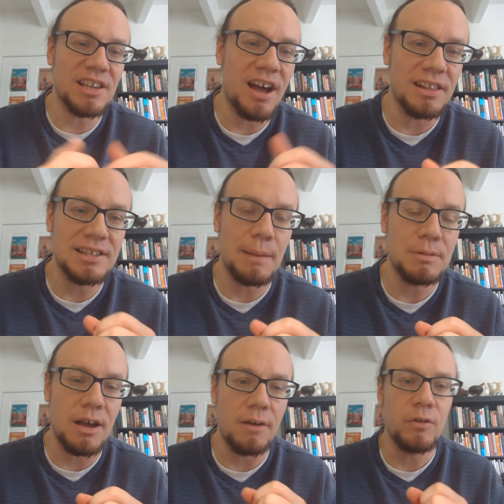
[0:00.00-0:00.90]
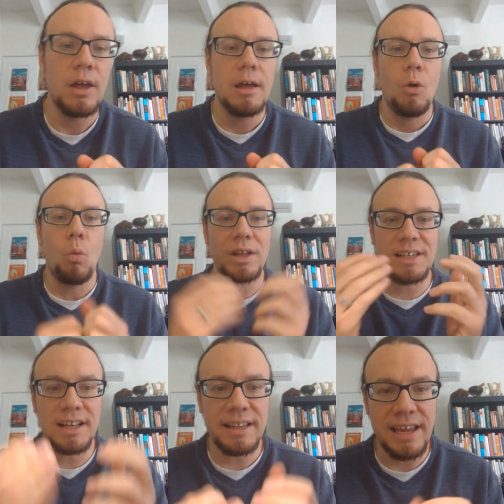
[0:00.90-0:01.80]
concept of
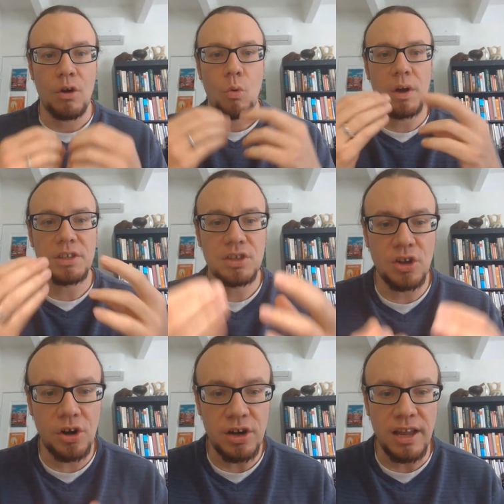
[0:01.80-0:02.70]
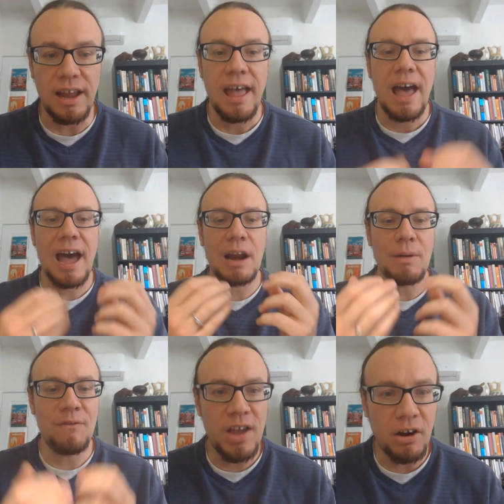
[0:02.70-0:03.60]
what's clean, what's dirty. How do
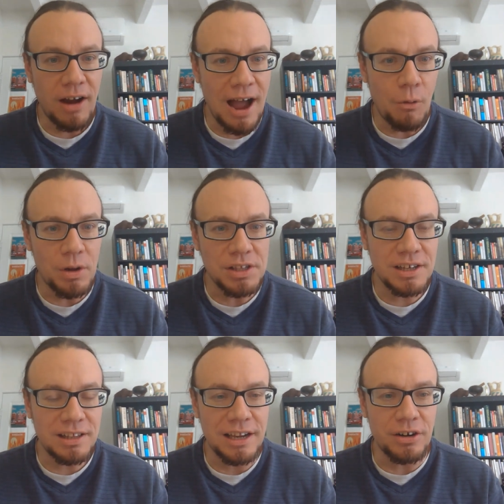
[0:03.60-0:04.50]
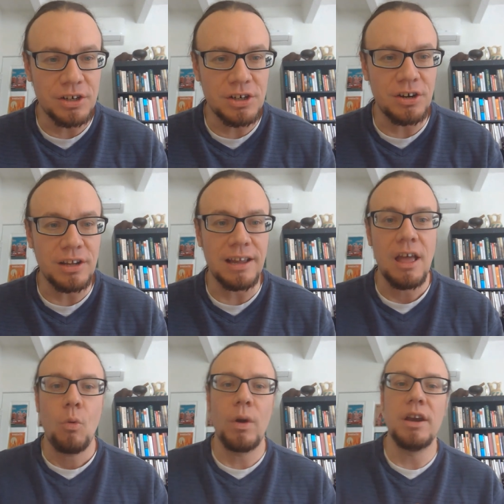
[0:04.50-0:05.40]
we figure out what's clean or
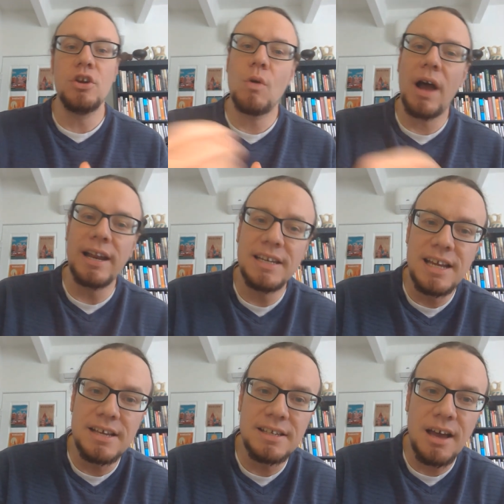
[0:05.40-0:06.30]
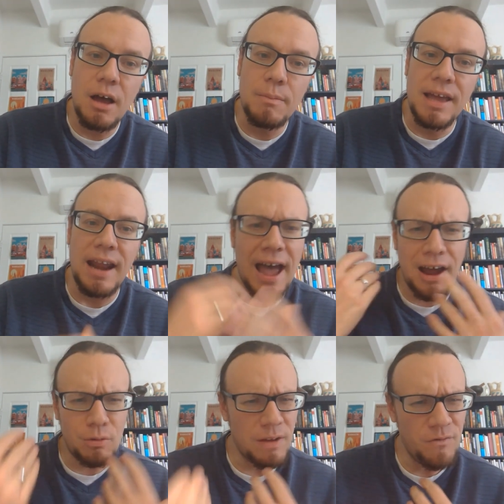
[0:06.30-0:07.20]
dirty? When new ideas come in,
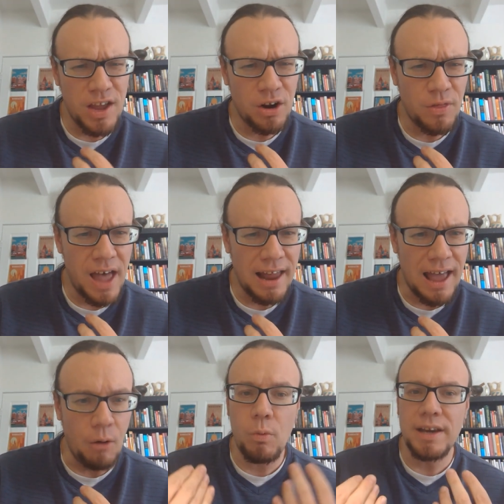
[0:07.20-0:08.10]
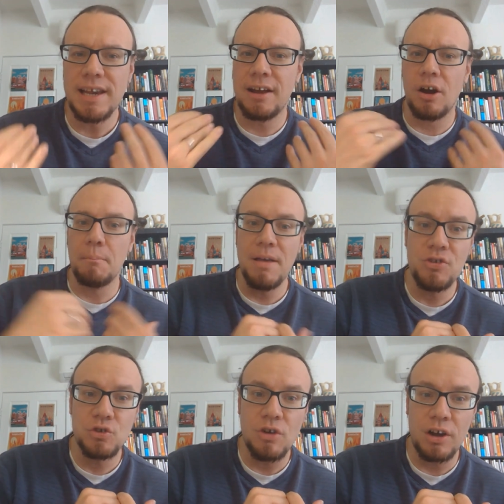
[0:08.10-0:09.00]
how do we figure that out? We take our
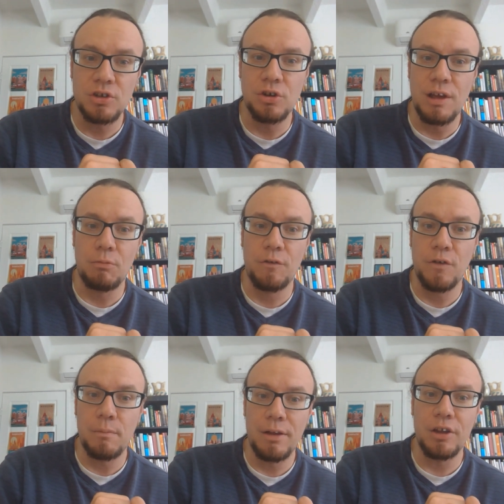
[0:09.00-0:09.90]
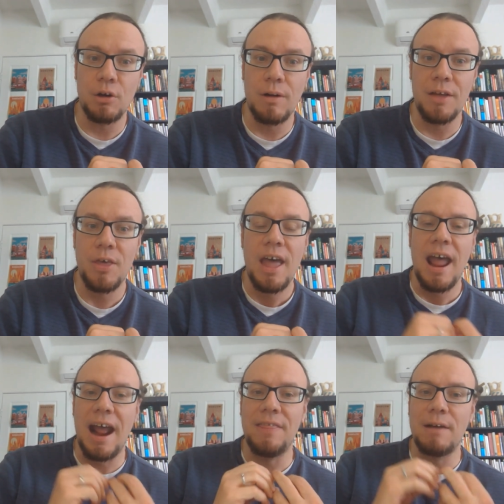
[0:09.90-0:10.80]
myth structure that we're familiar with,
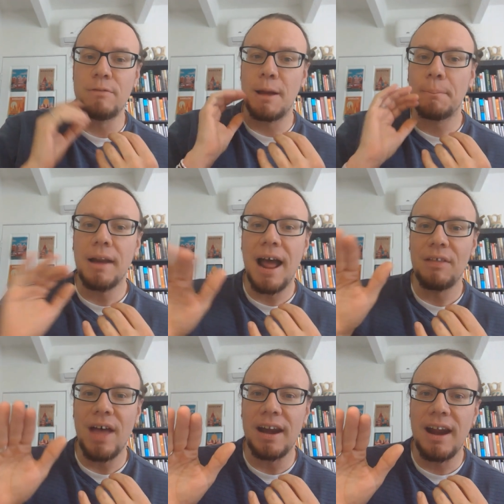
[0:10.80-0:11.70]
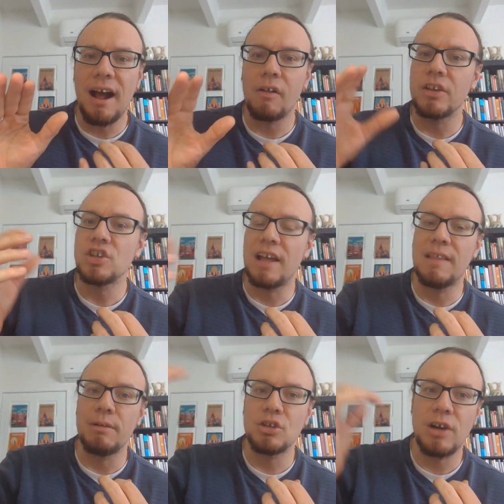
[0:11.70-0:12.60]
and then we apply that knowledge,
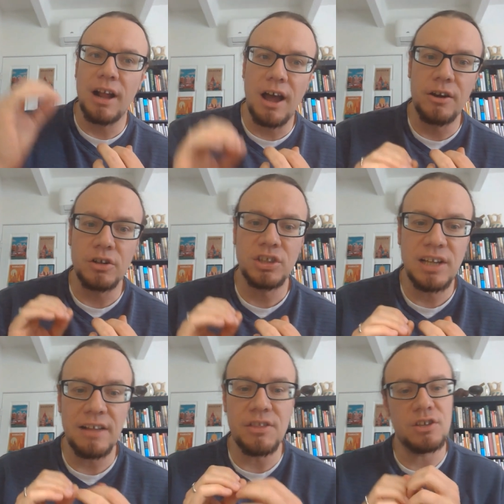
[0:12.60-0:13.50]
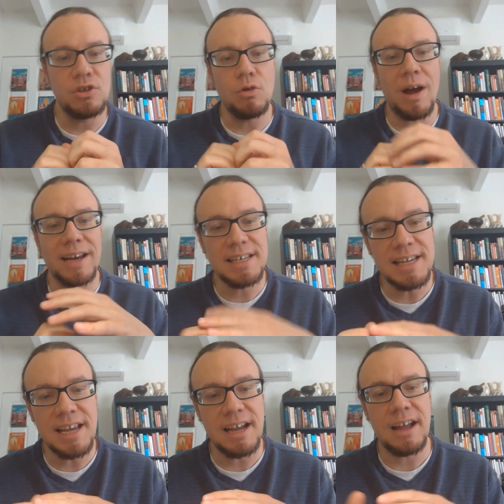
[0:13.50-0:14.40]
and then we try to understand this new
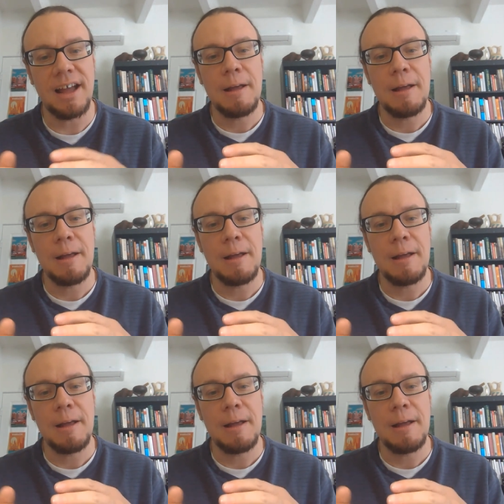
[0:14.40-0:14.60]
idea.